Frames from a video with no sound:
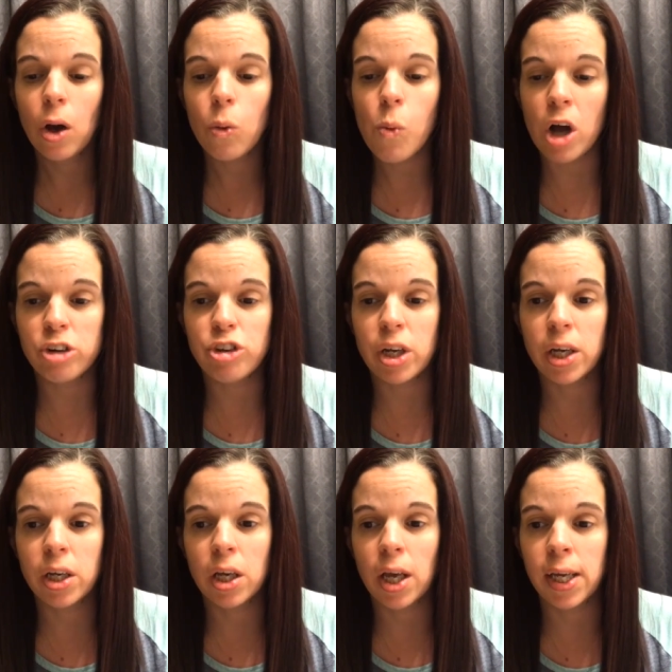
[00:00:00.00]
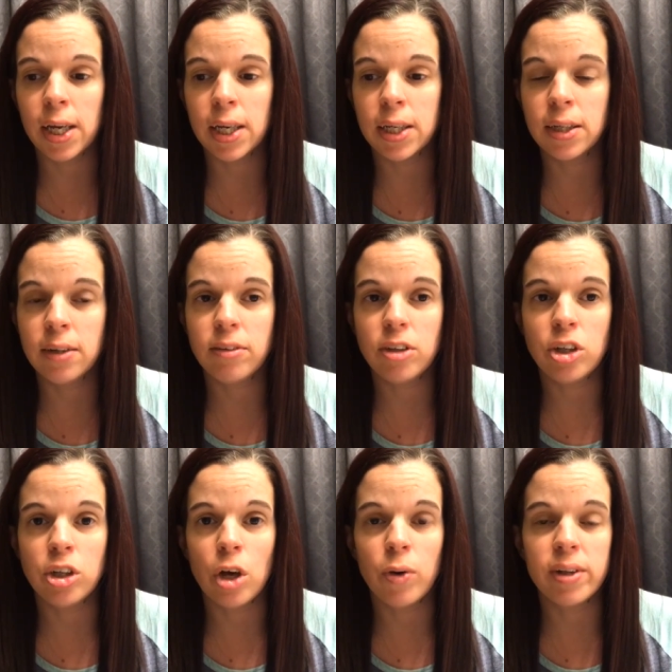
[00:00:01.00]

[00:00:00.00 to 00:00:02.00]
watching, and you know,